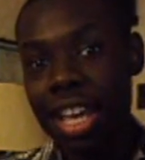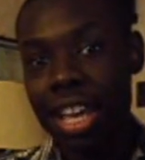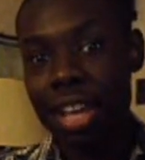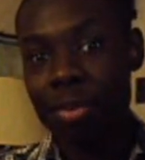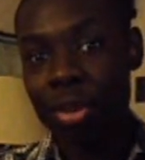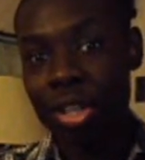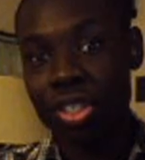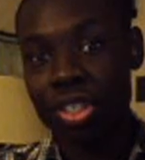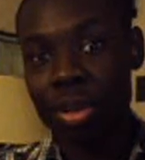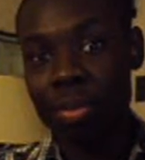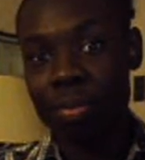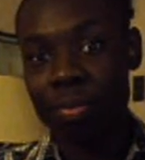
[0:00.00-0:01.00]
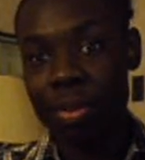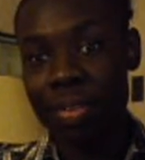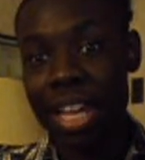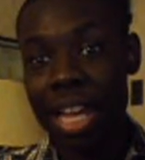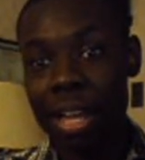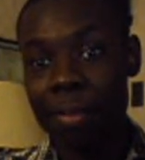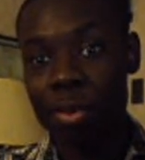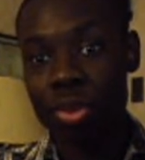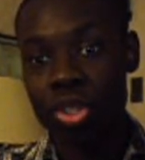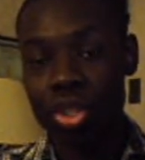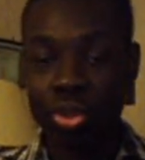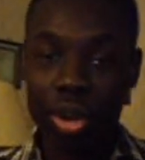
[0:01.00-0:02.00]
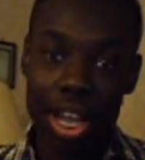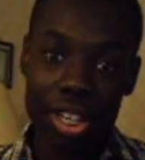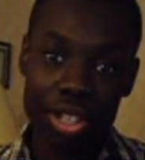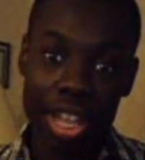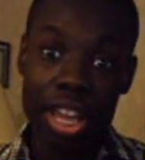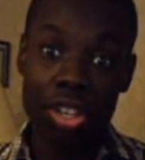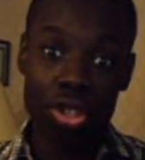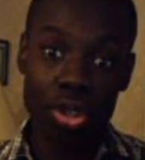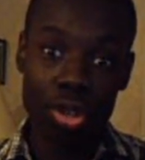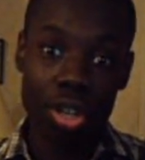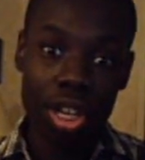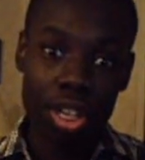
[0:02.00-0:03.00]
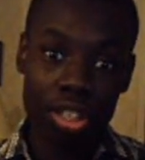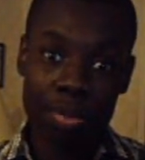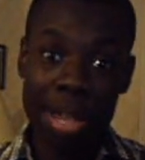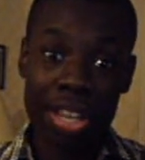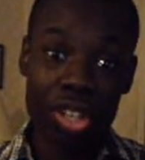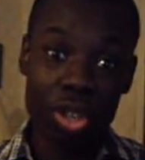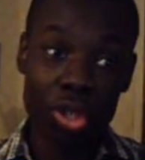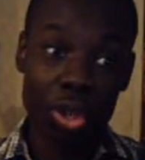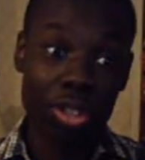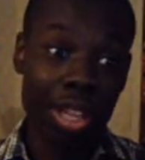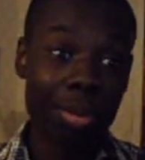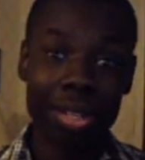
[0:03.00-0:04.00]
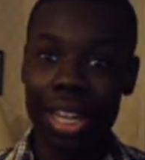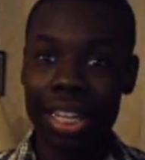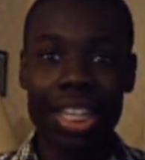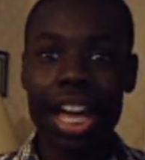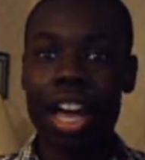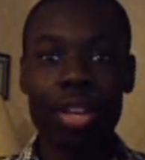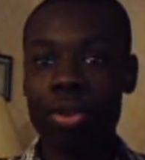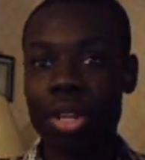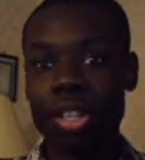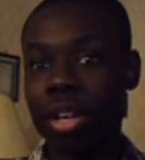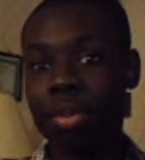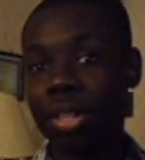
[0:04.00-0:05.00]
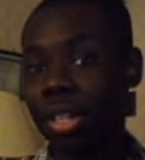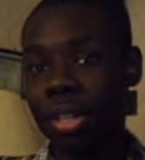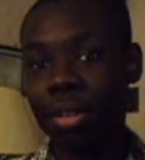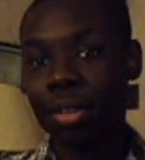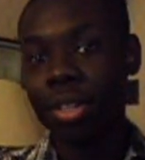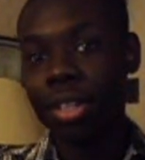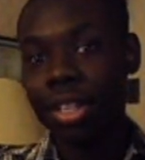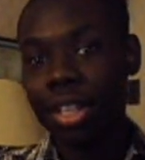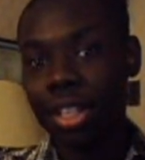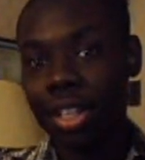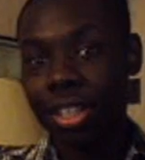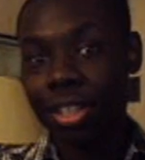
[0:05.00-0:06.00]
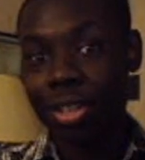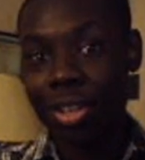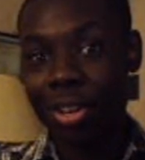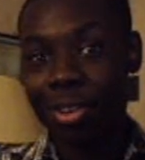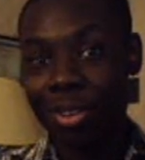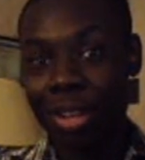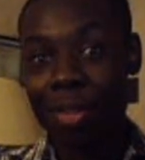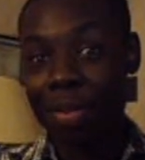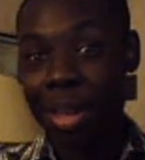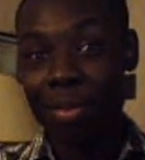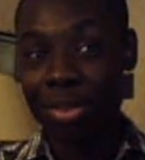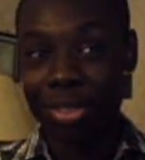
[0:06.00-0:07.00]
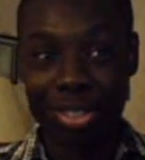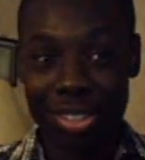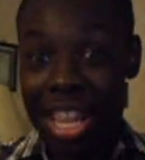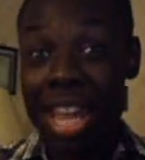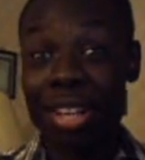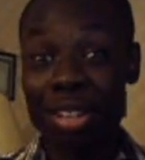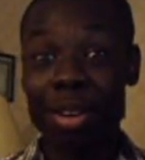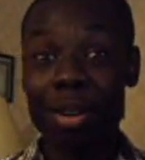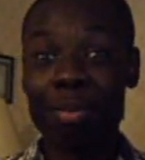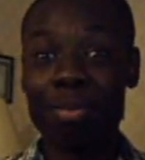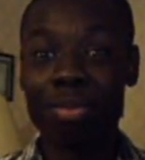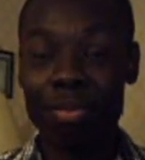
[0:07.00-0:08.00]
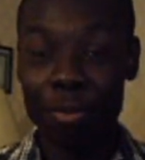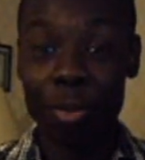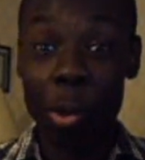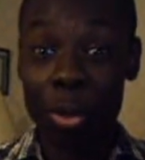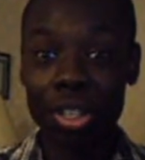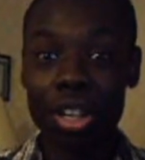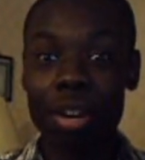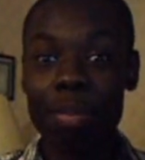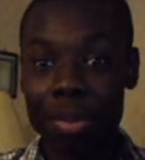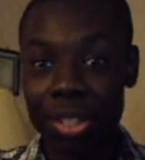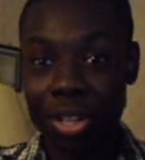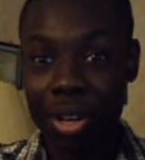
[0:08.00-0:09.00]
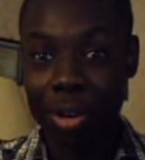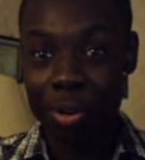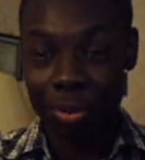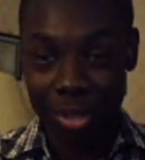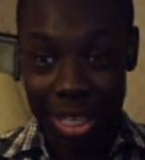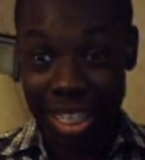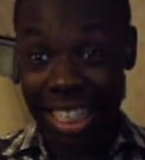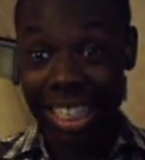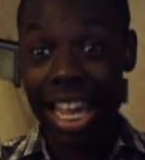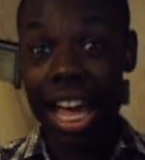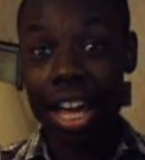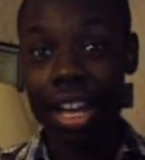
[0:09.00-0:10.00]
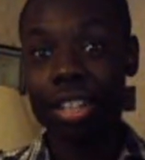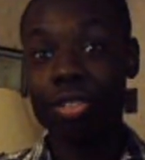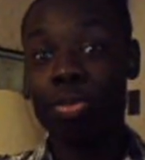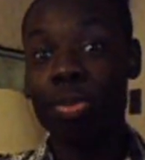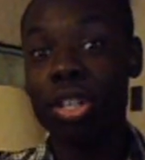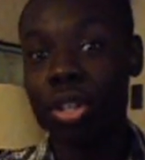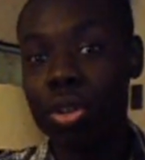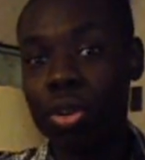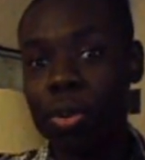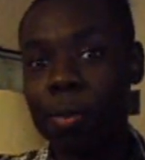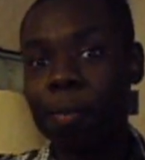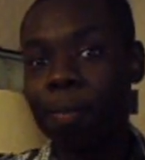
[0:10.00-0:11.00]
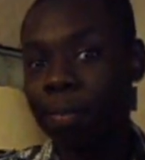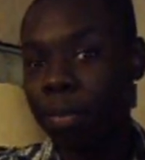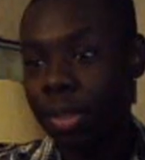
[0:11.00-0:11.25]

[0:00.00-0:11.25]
And when some of the Allied forces tried to enter Japan territory, they were like, nah, you ain't coming here. They were just standing up, floating up, in like a line. It was pretty cool.